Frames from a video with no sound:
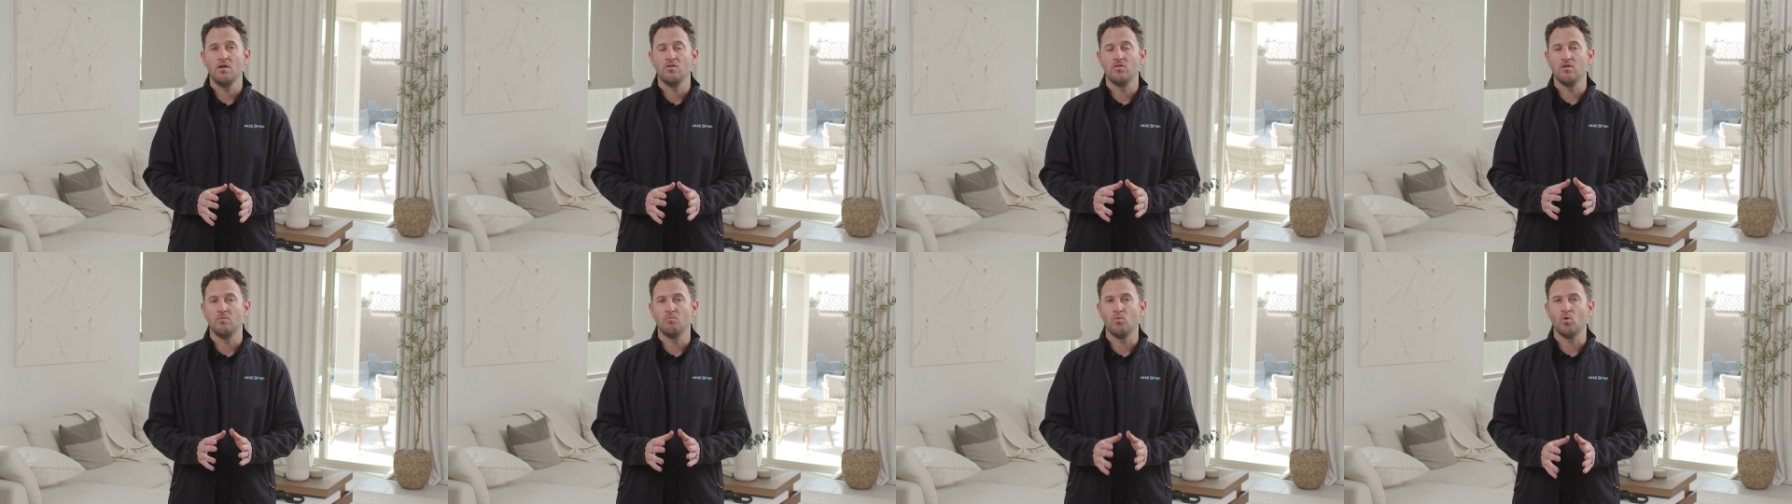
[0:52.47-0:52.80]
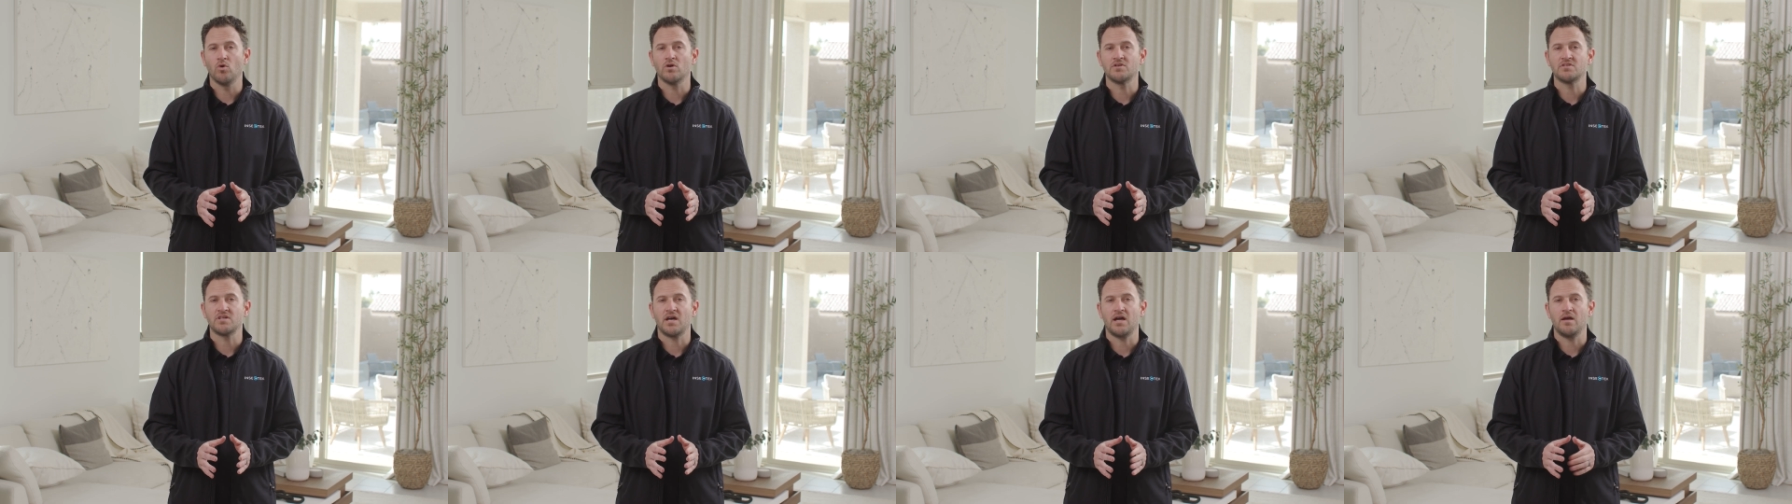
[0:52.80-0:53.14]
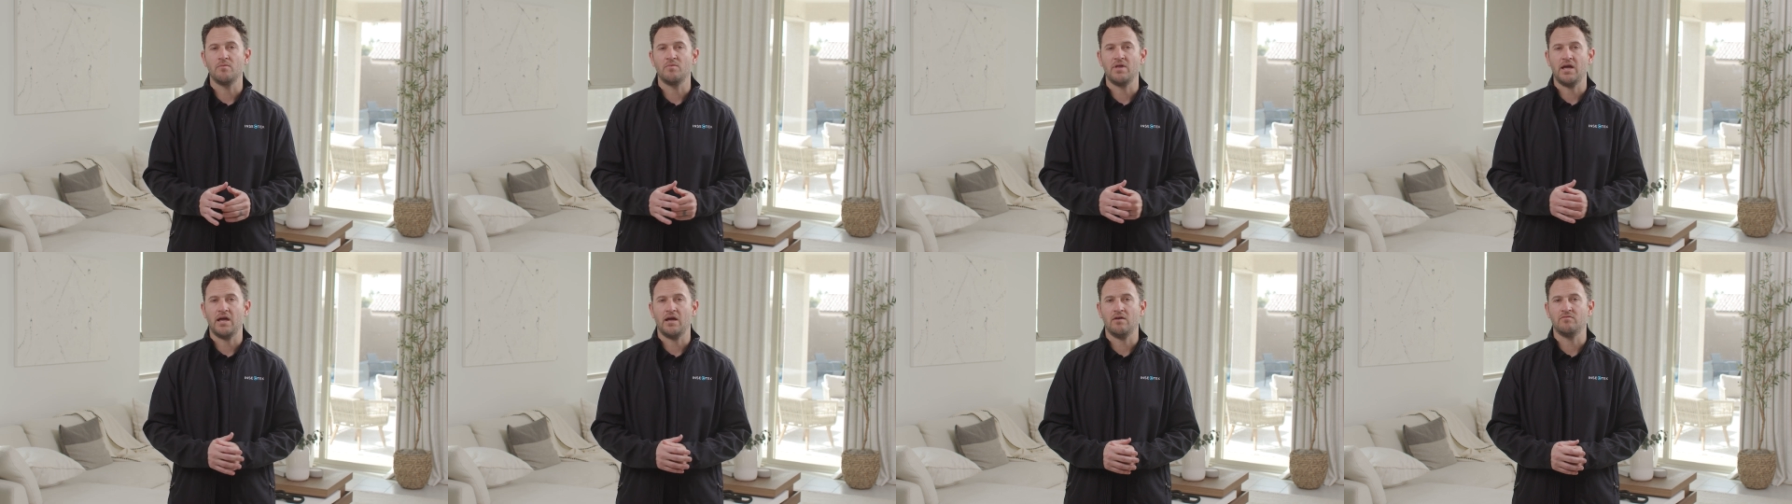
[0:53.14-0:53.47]
the more
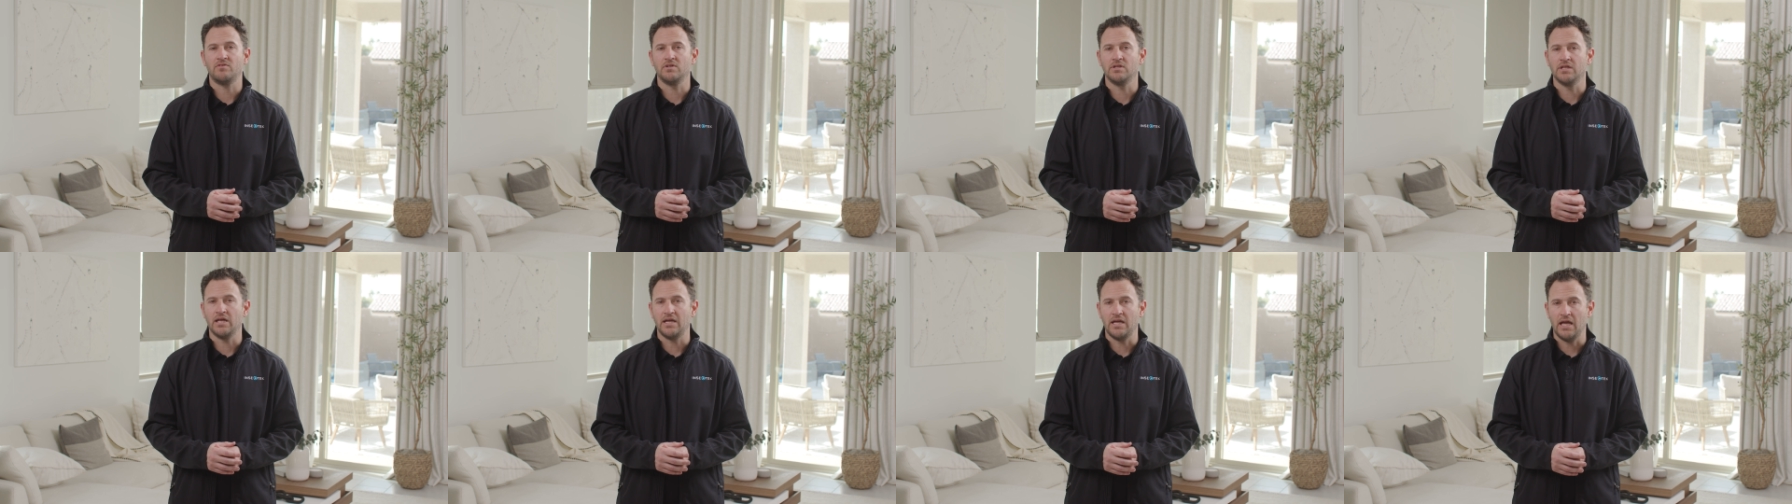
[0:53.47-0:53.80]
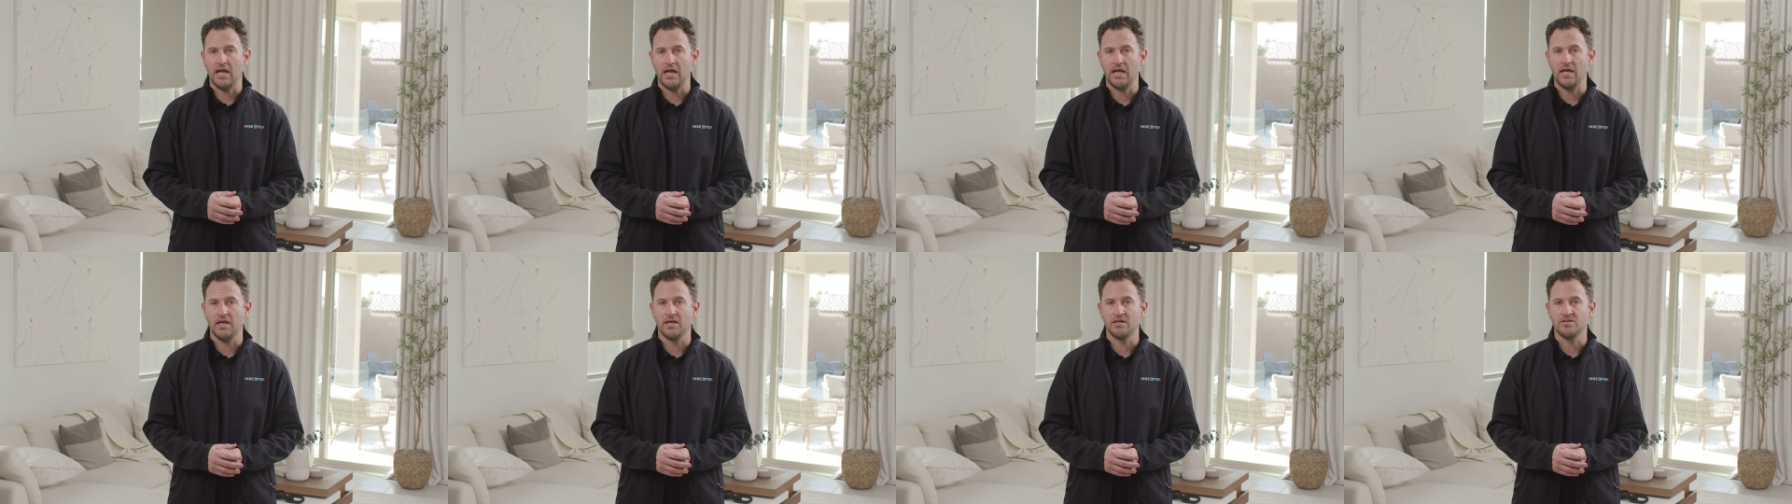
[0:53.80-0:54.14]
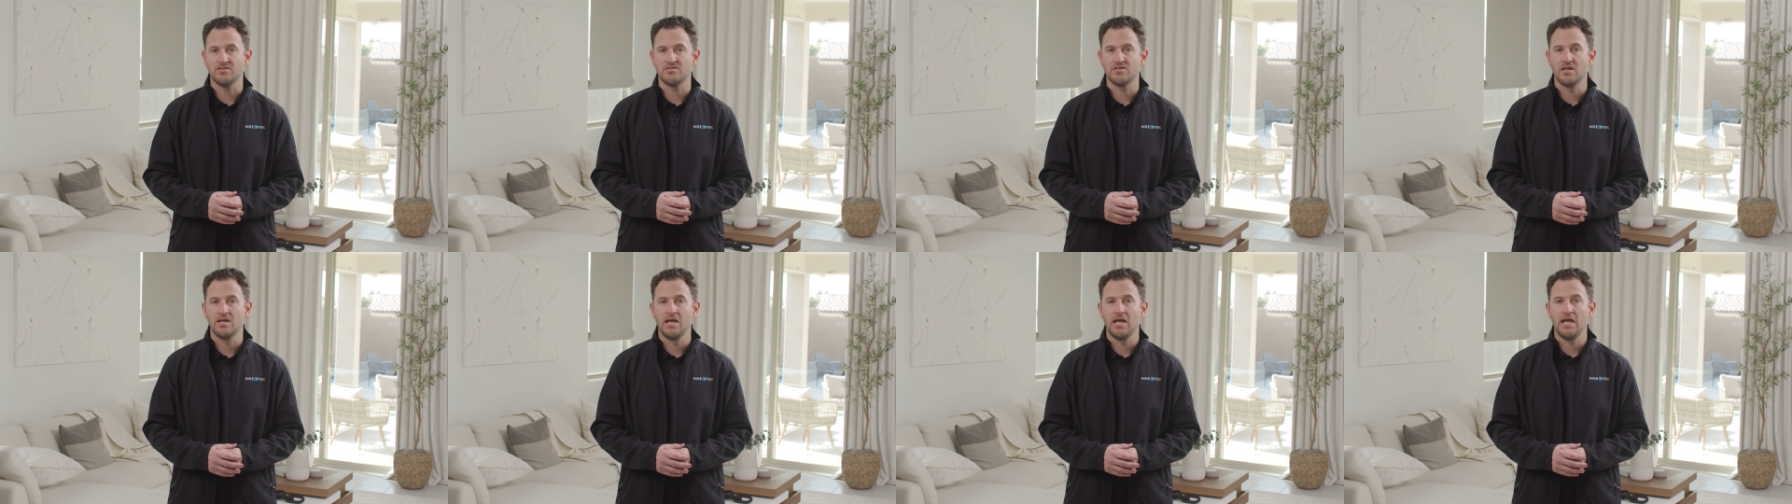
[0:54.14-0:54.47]
time they have to lay
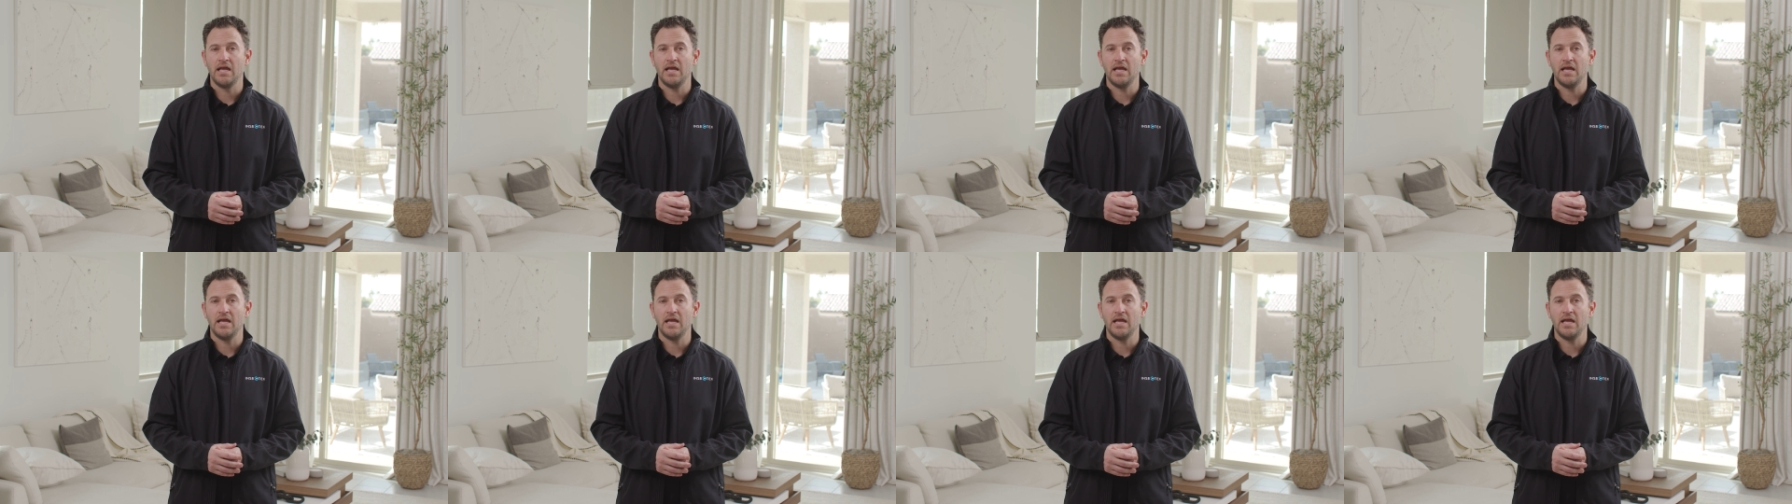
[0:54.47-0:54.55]
eggs